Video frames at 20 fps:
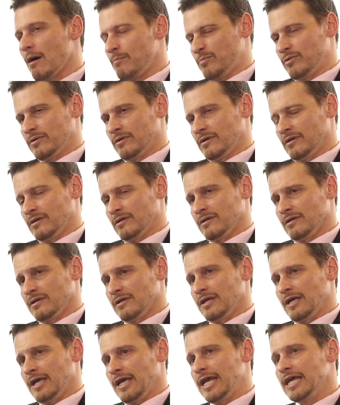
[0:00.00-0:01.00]
up
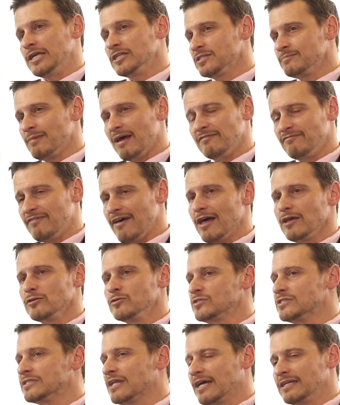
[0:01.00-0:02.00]
Hizmet
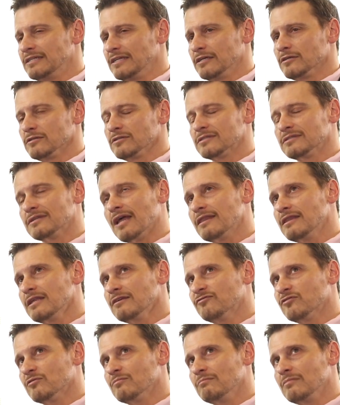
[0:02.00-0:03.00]
values and ideals.
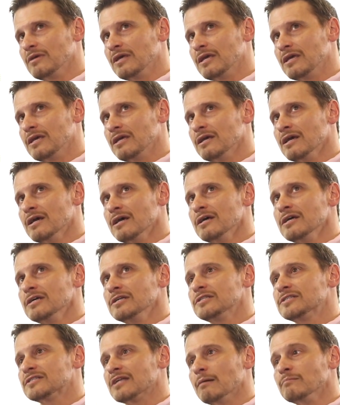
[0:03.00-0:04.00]
Nothing for me
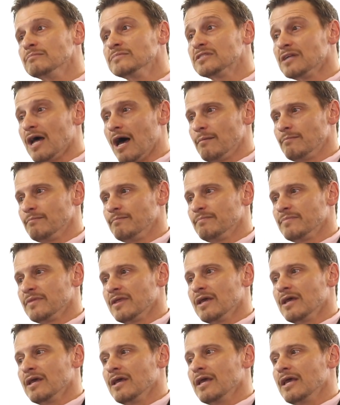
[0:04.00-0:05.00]
sums up
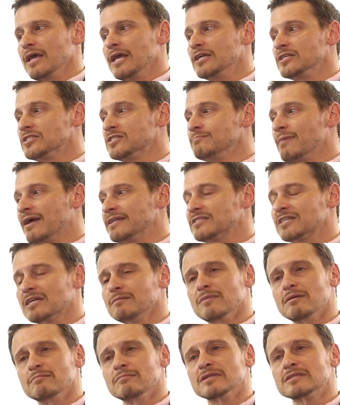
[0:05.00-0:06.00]
Hizmet's
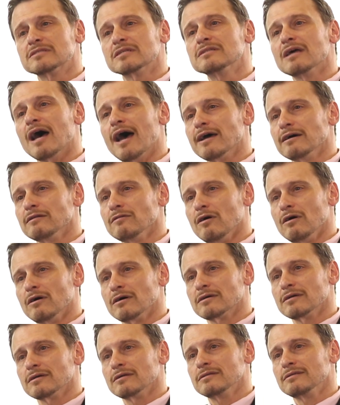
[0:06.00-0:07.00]
commitment to
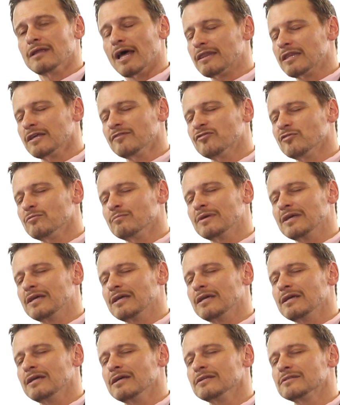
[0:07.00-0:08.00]
dialogue. Nothing for
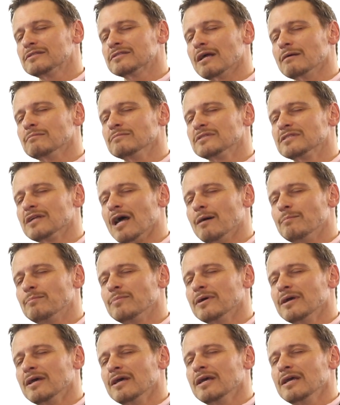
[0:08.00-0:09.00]
me sums
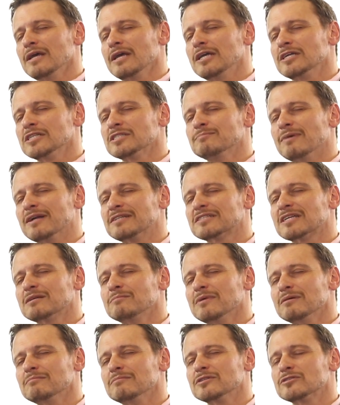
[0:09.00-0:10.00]
up Hizmet's
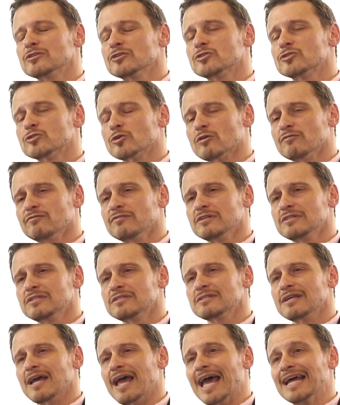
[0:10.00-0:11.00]
commitment to
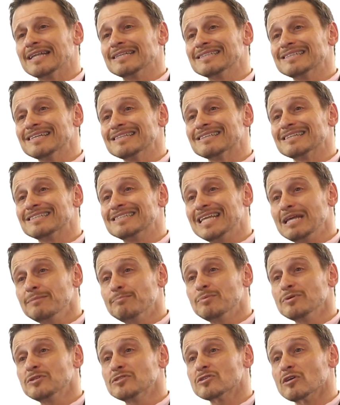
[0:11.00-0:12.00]
service and the
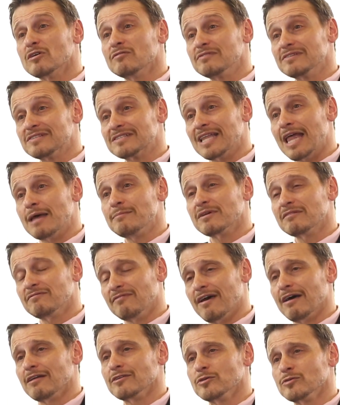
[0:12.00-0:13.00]
deepest of Islamic
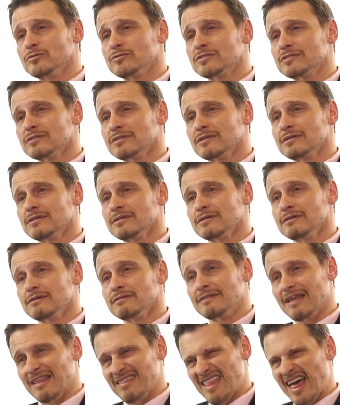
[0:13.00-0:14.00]
values
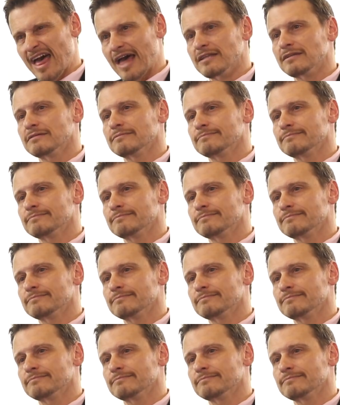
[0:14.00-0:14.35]
than that.